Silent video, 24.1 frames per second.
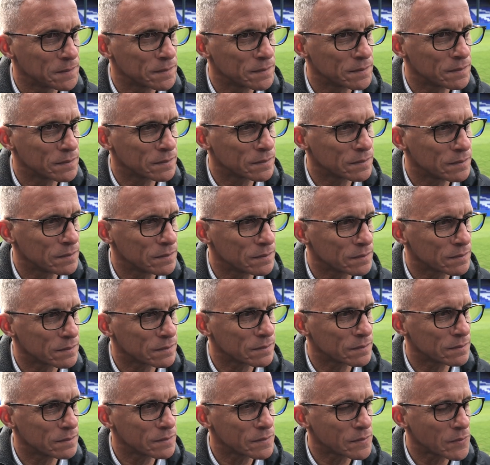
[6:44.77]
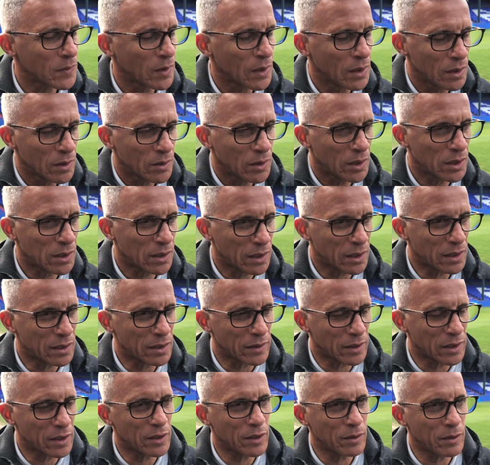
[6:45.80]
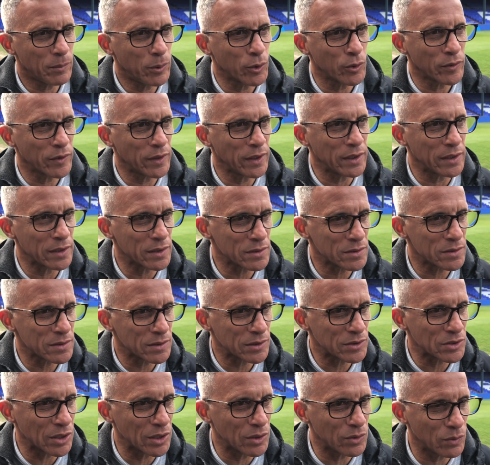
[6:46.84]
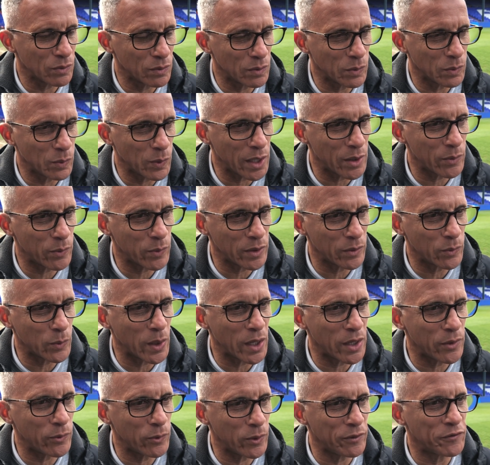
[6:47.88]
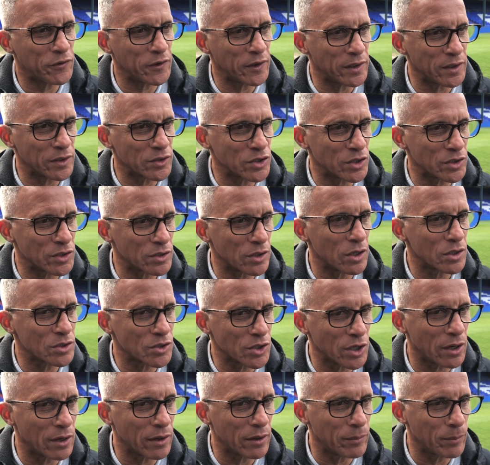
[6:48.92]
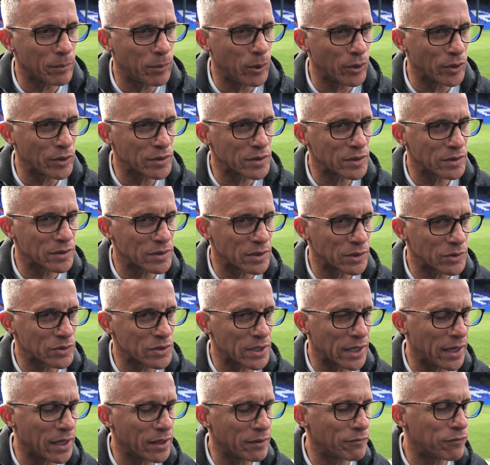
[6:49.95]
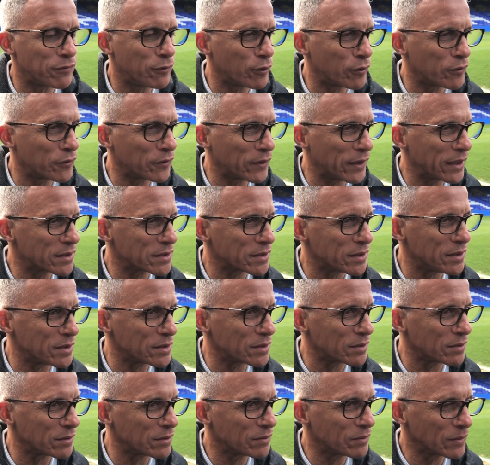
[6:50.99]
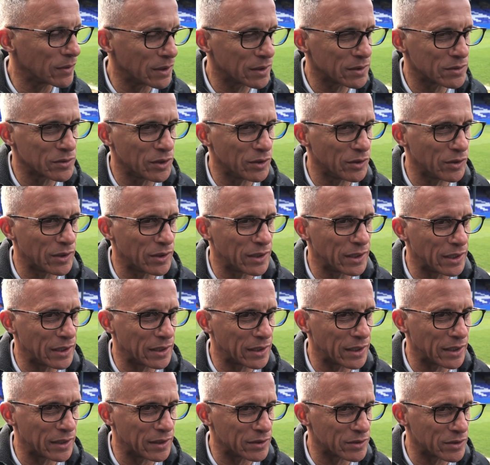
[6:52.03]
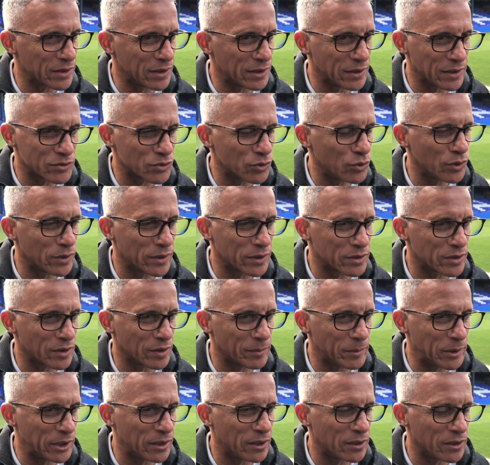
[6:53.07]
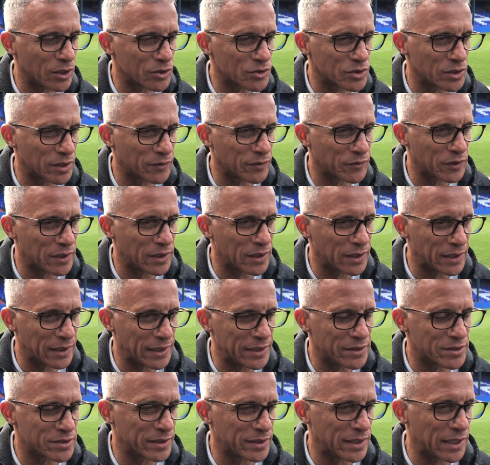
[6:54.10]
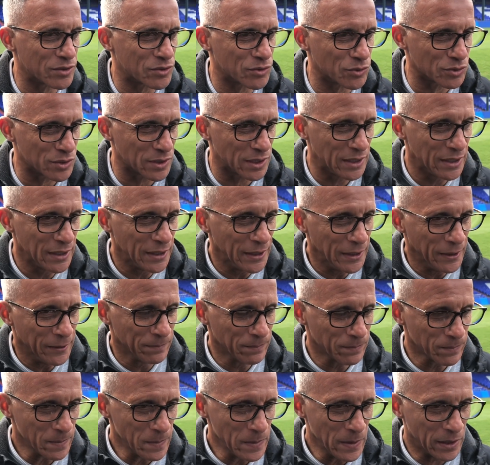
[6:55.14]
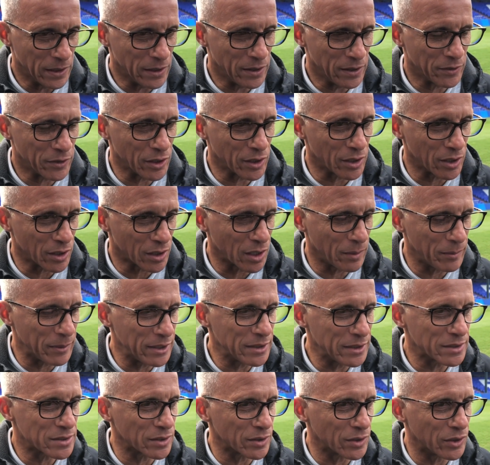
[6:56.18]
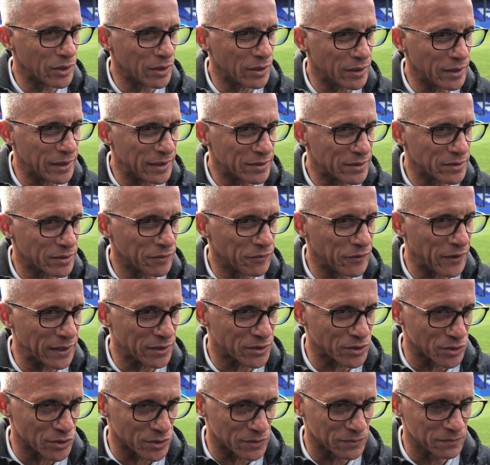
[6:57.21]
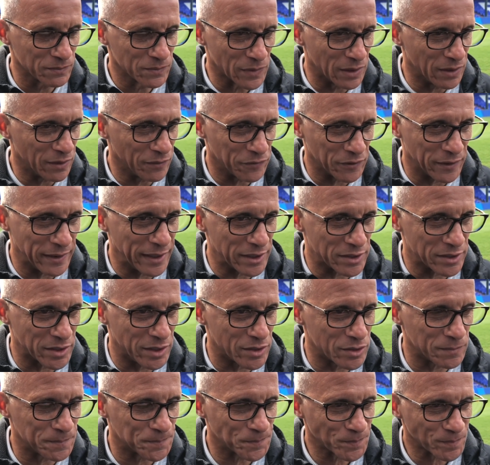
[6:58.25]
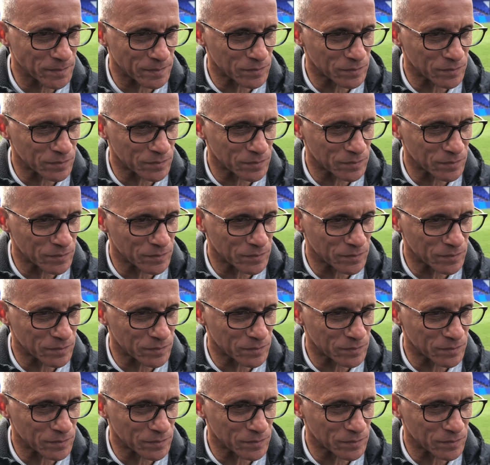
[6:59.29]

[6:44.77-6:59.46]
12 months from now? Again, I think the important thing is so where we where we finish is our starting point to, to aim for for next season. Yeah, so again, there's, and there's, all, there's going to be lots of different uh, incidentals uh, that are going to come into the uh, into the factors uh, for next season